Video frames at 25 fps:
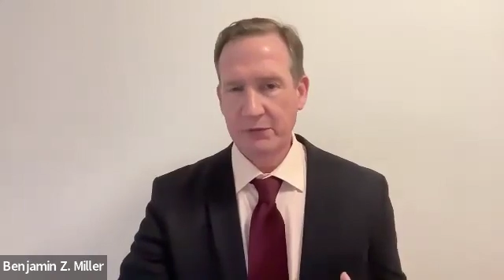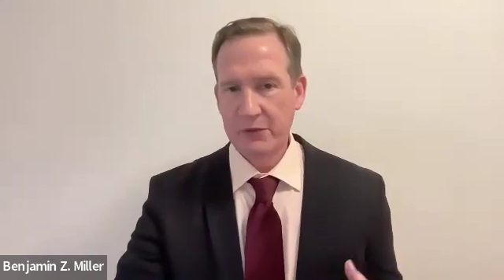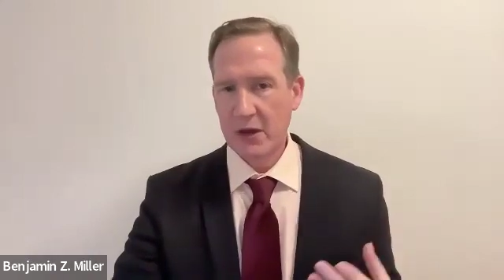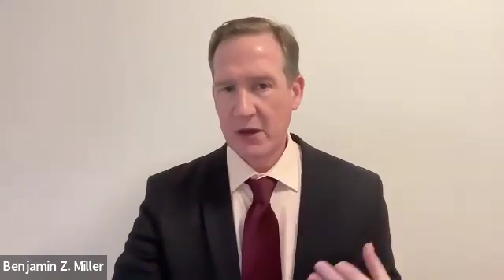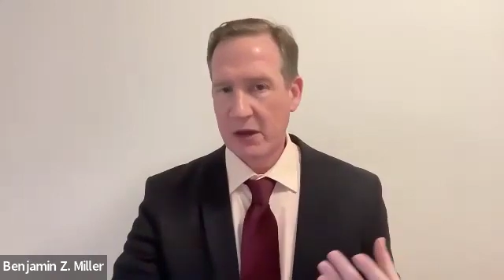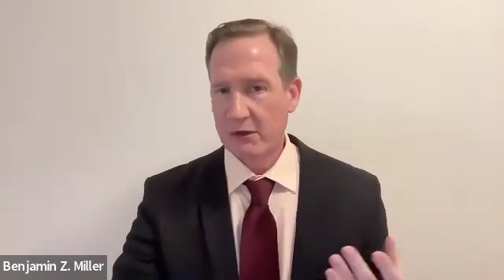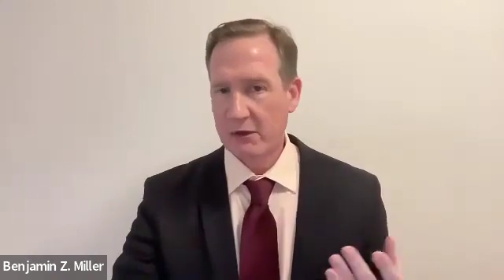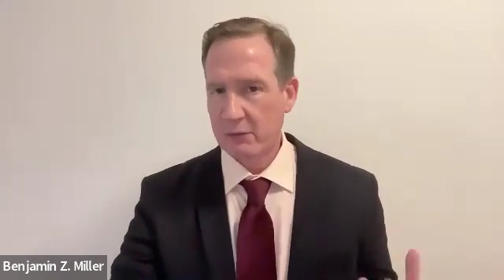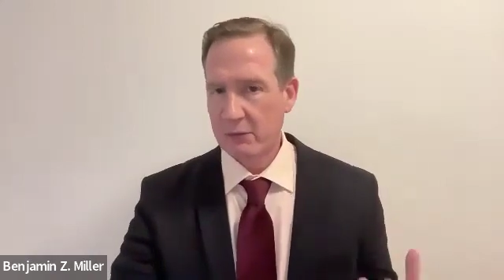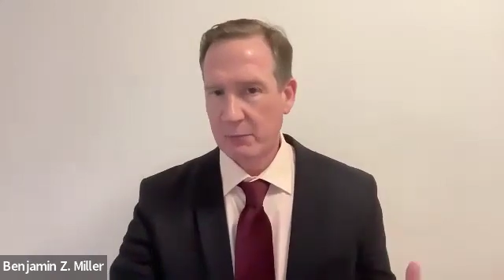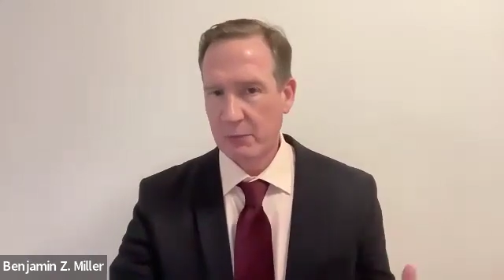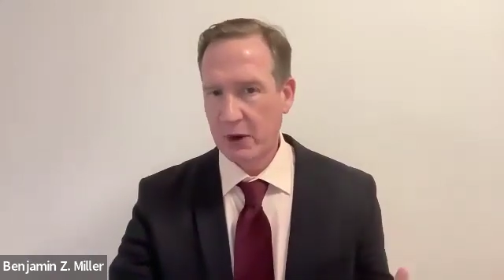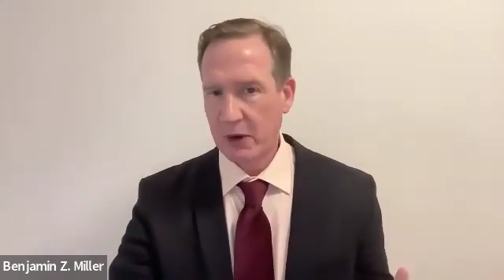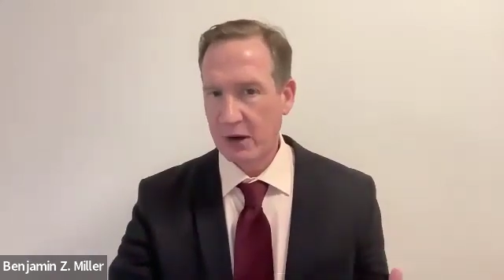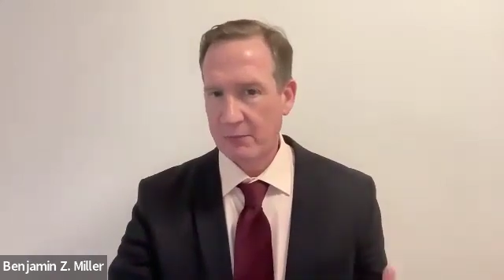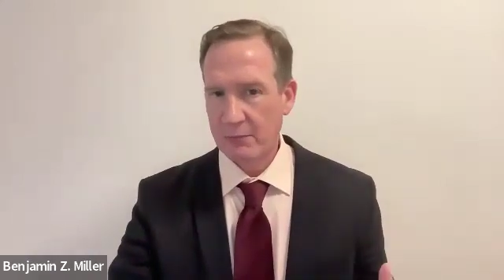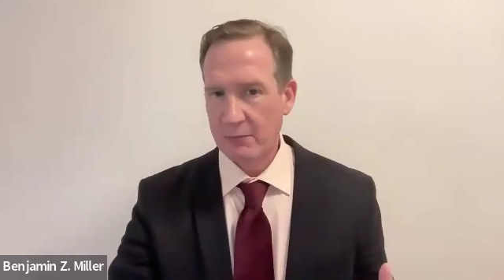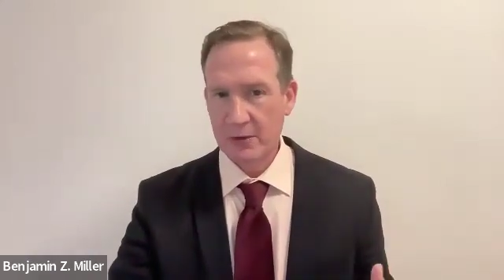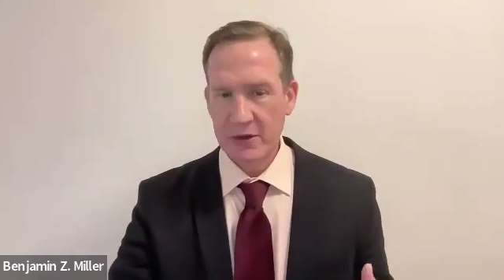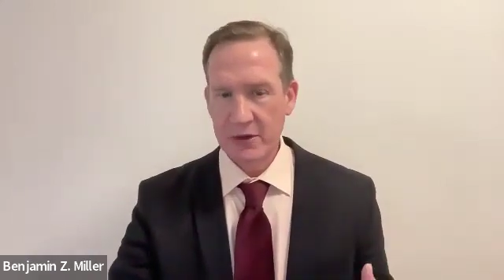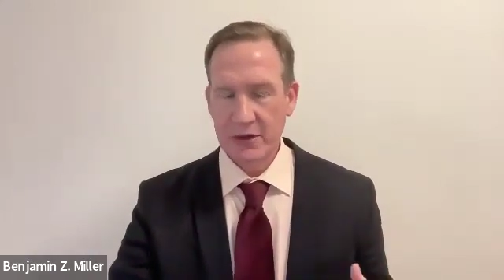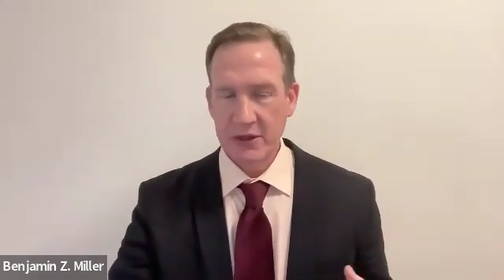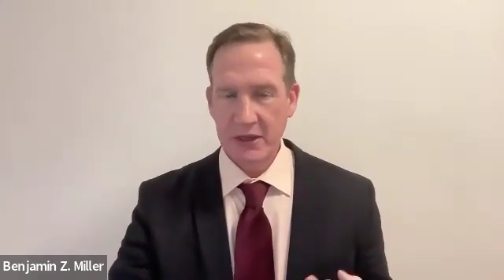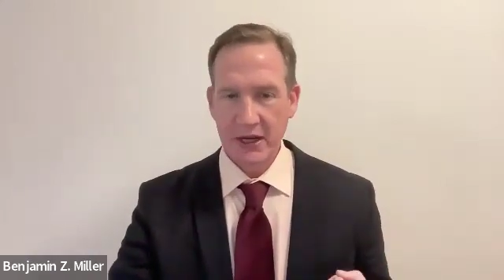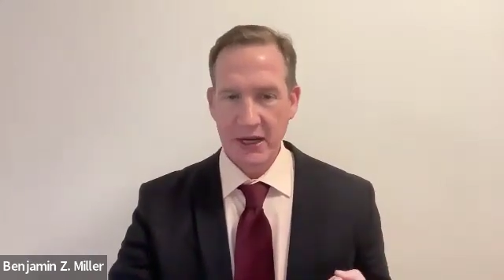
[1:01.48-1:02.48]
if you have a
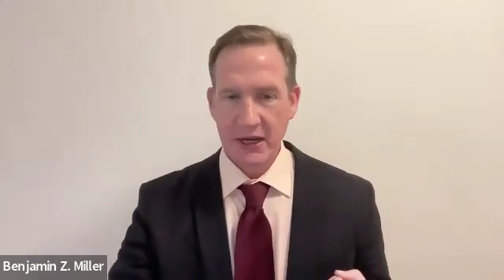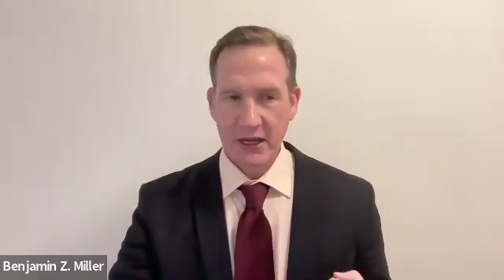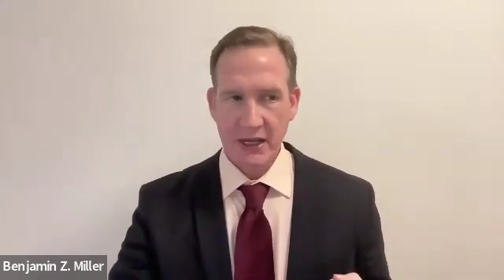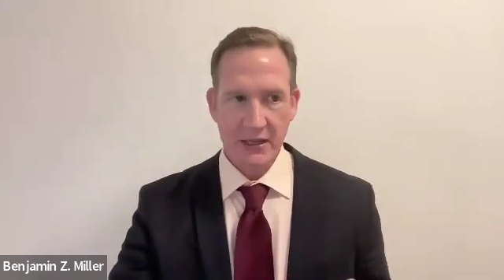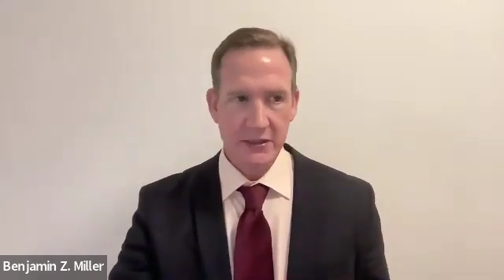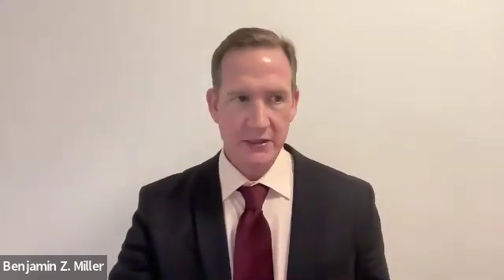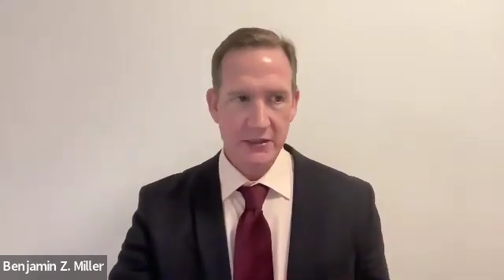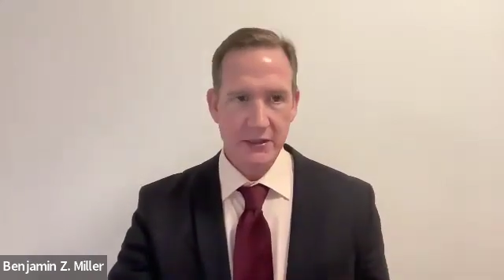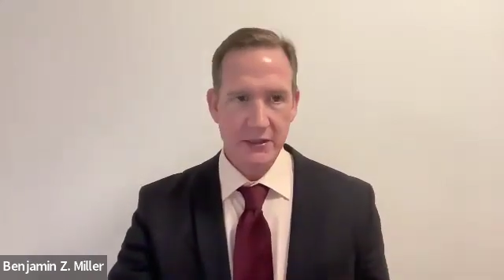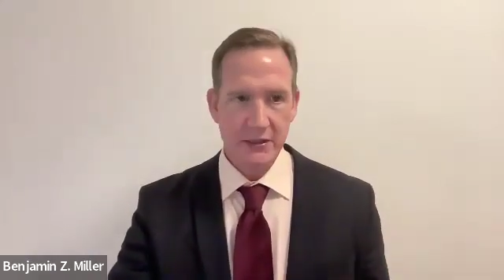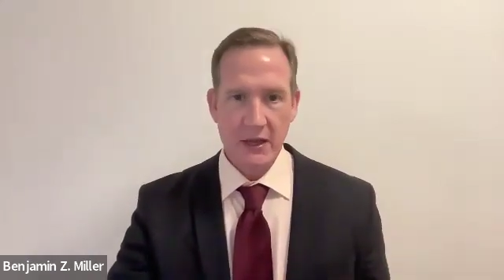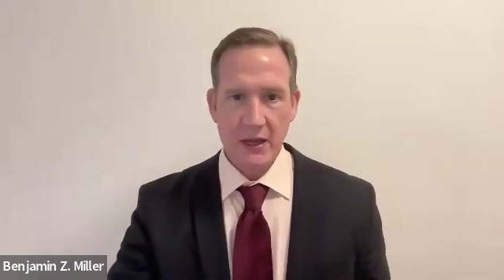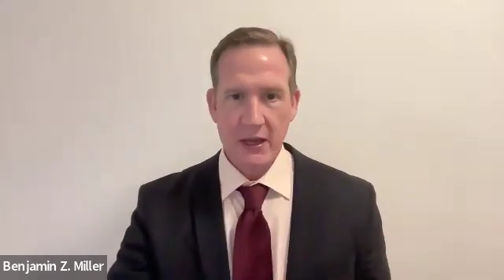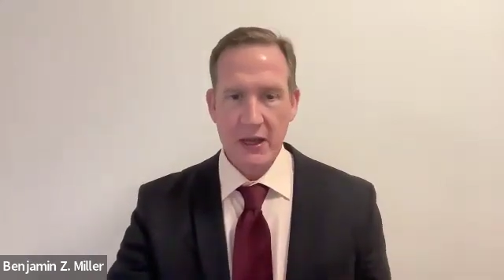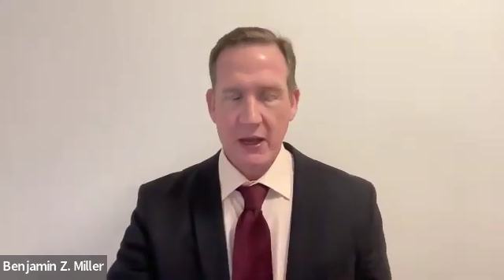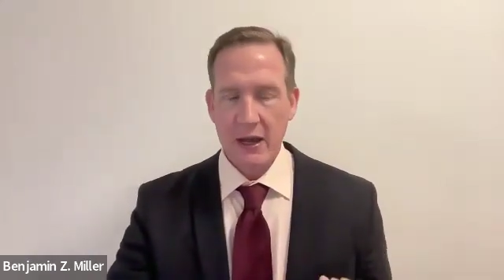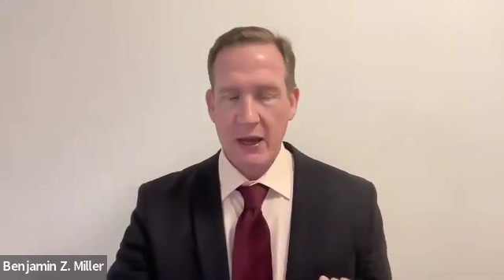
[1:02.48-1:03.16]
property that has